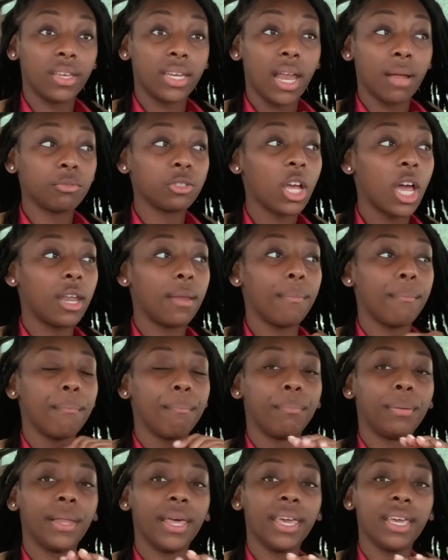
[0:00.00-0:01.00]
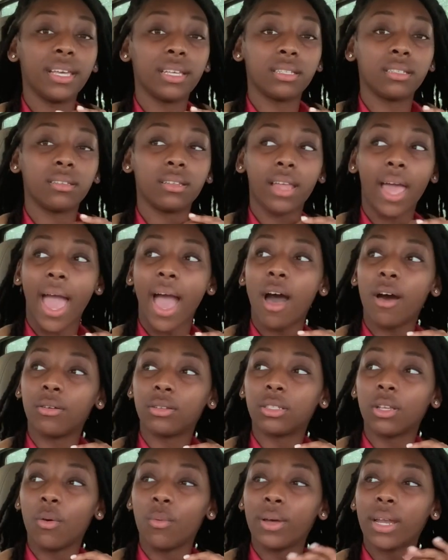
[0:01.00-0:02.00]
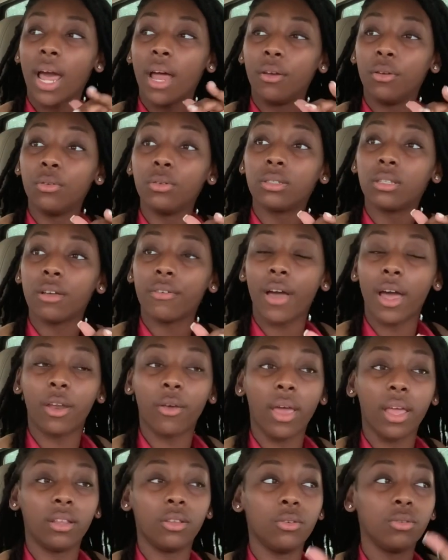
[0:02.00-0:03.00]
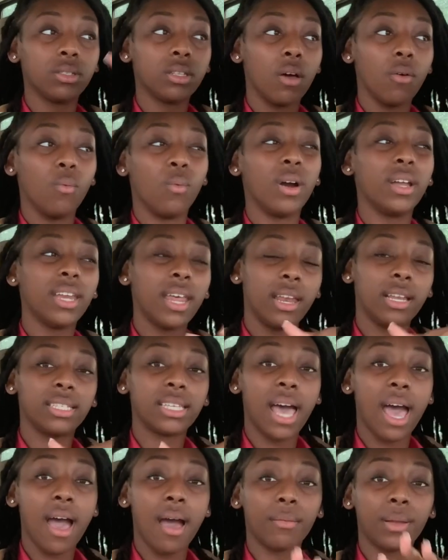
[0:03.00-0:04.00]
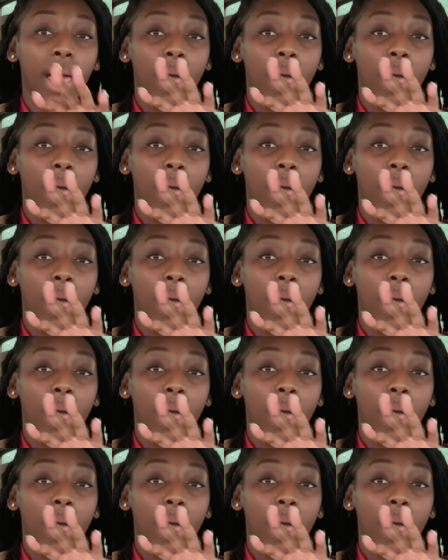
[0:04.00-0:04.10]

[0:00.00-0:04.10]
and I'm trying to plan out so when I do stuff, I don't have to do stuff one at a time.